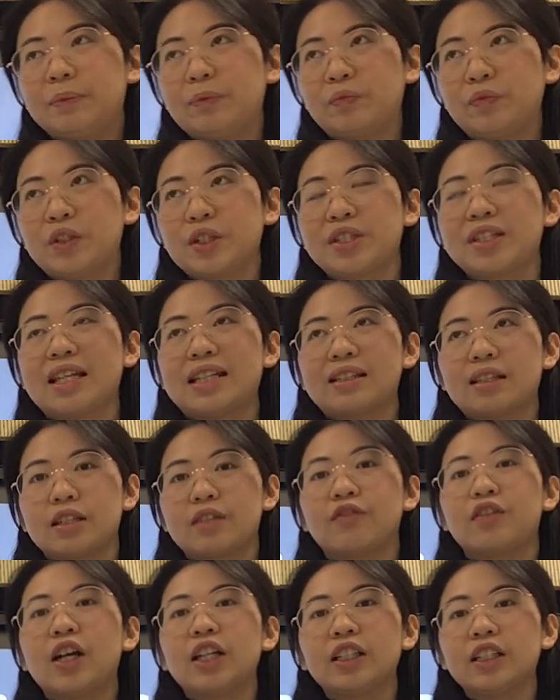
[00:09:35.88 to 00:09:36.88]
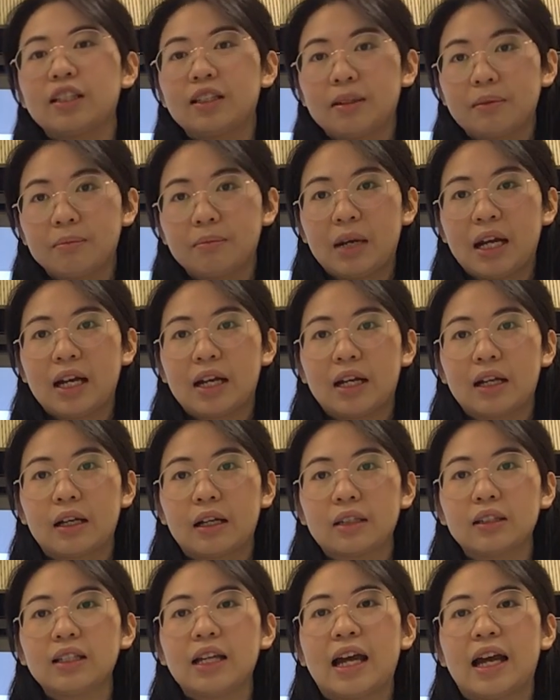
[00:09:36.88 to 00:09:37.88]
to satisfy the
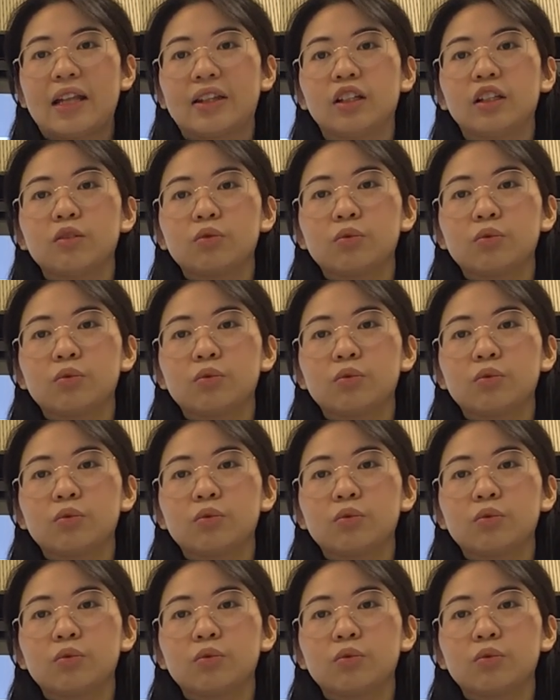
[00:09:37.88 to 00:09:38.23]
demand and